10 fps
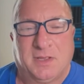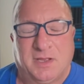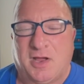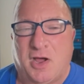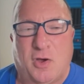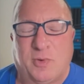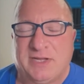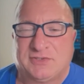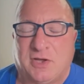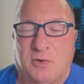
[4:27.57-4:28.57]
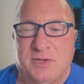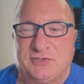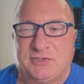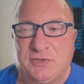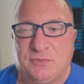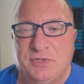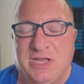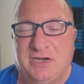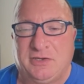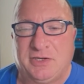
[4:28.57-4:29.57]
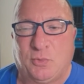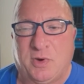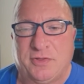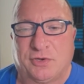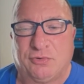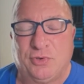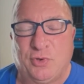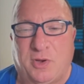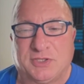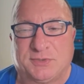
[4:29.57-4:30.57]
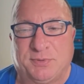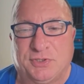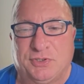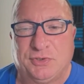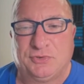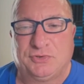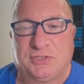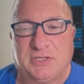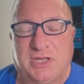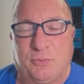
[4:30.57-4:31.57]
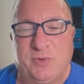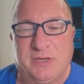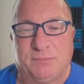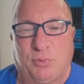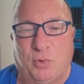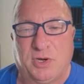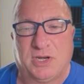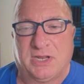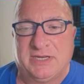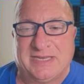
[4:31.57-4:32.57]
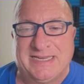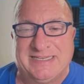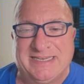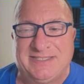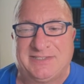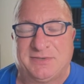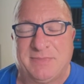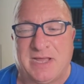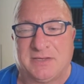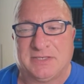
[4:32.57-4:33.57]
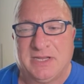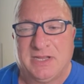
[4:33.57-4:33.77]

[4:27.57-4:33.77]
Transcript: Always, always. So you got to look at where the crude oil is produced. Uh, we import a, a decent amount.